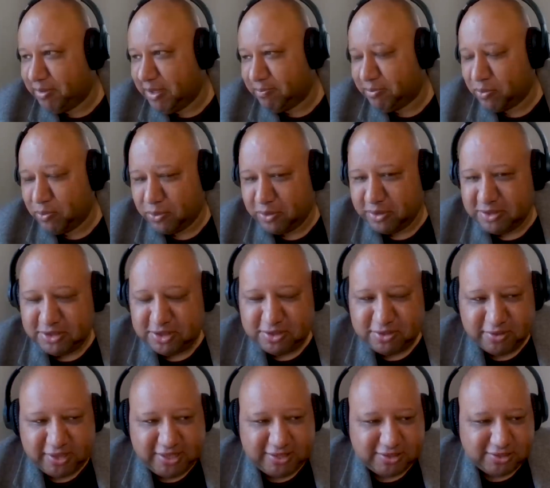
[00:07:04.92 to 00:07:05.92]
people were in the
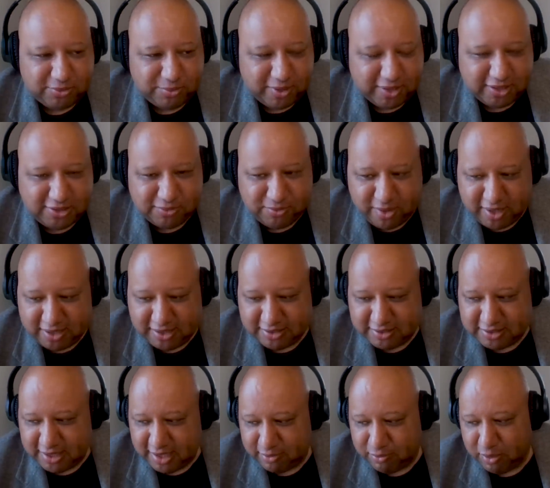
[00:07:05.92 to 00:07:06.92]
street in 2020
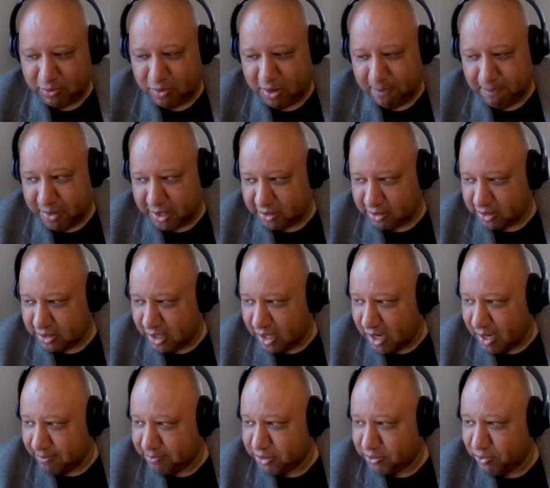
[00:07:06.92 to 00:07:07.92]
saying, we want better
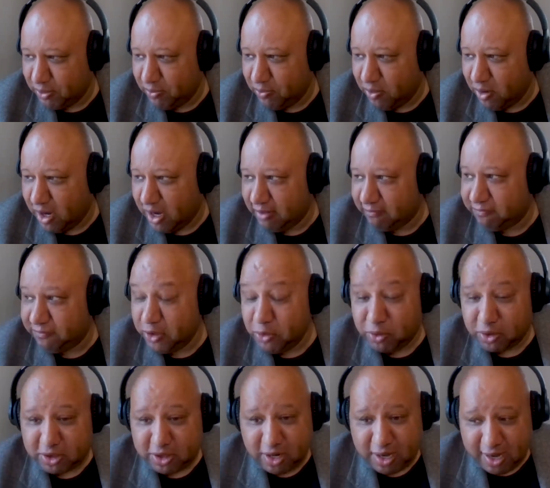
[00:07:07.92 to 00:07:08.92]
cops, we want
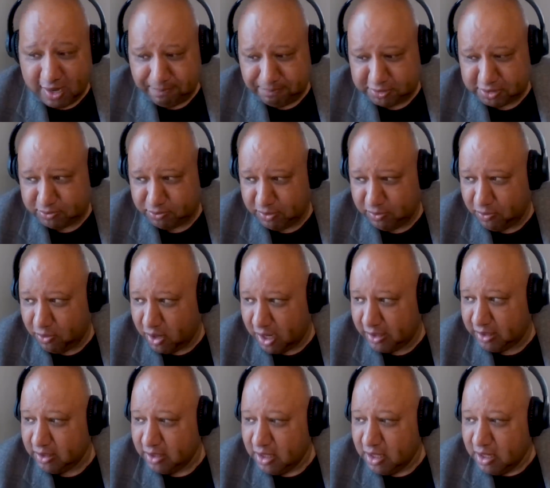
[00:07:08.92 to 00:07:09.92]
fewer cops, we
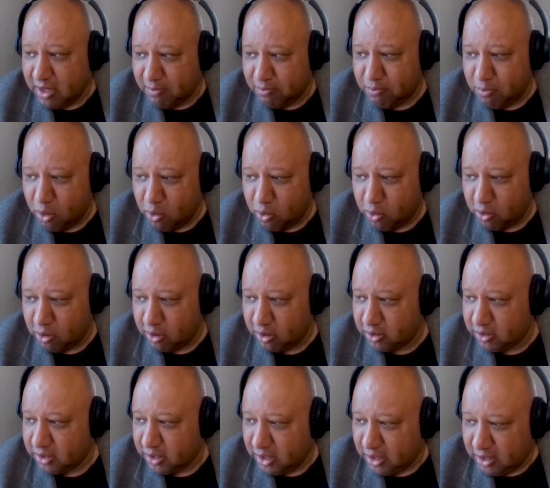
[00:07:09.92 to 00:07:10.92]
want
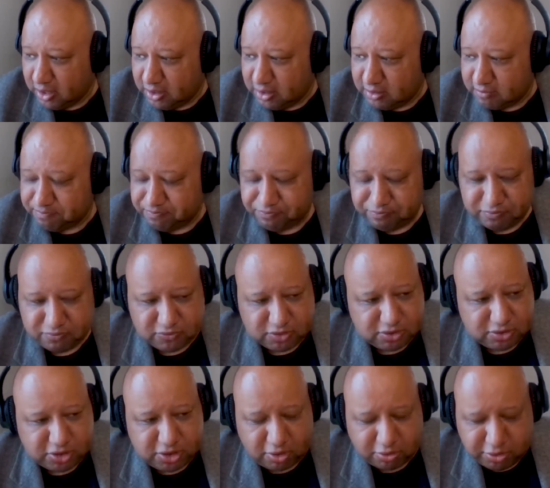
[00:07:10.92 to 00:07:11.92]
more
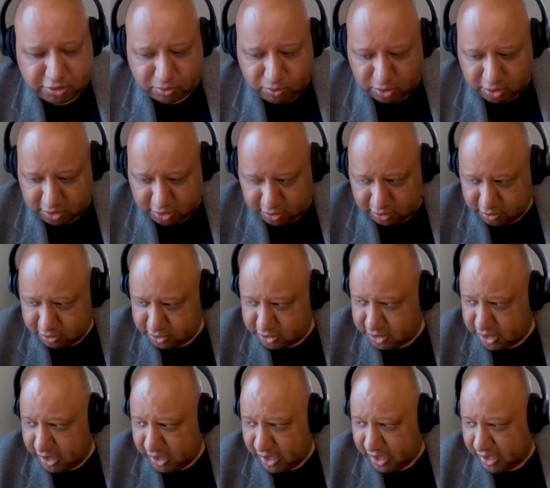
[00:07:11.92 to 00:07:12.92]
social workers
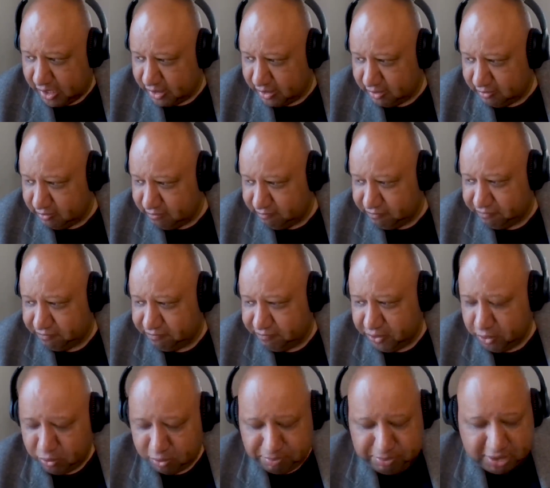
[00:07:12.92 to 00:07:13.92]
and
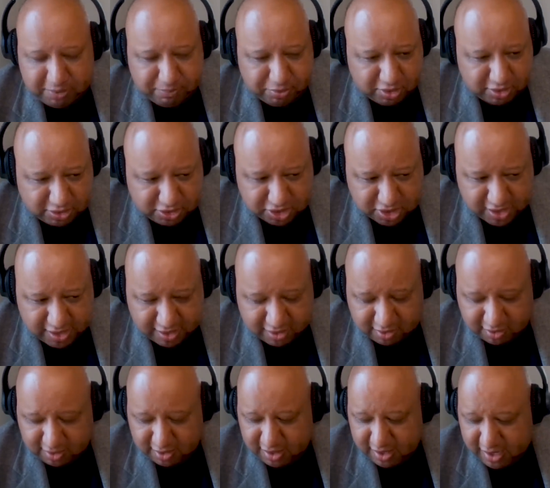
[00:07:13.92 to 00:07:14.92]
fewer people in
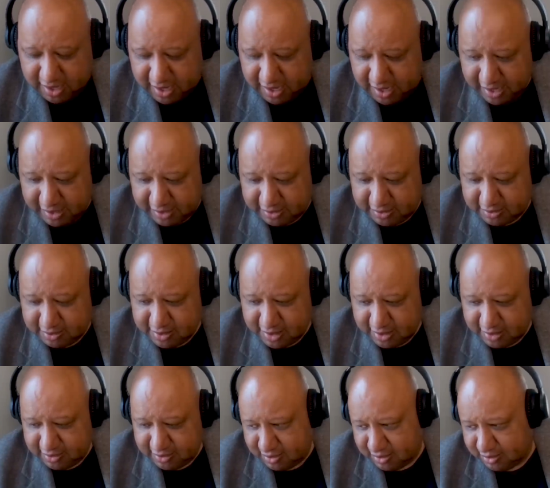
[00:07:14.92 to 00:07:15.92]
jail. And
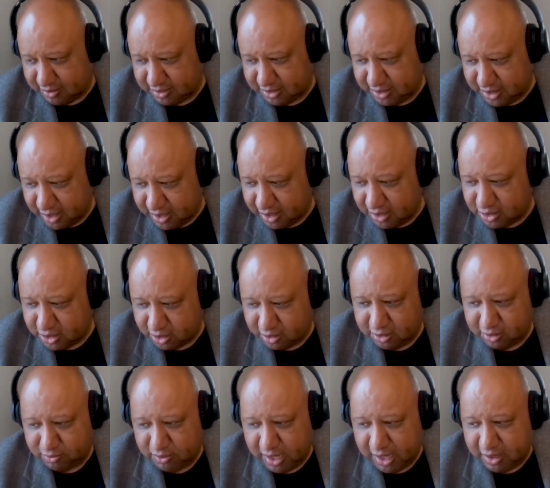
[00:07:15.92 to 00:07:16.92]
then the city
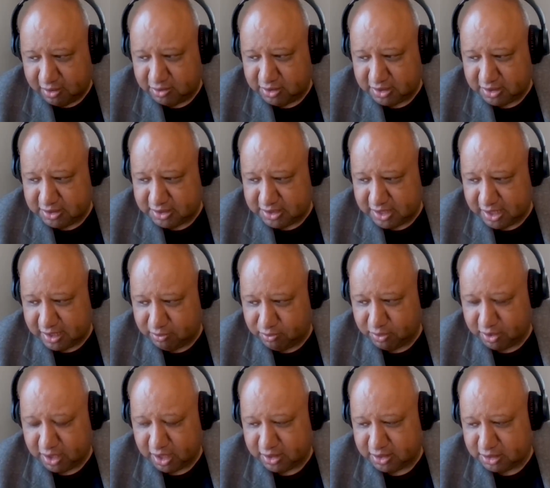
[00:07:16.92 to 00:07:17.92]
turned around and said,
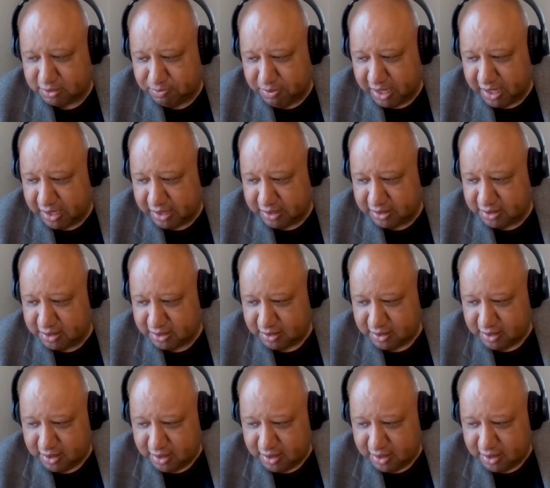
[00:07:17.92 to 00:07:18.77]
we're going to spend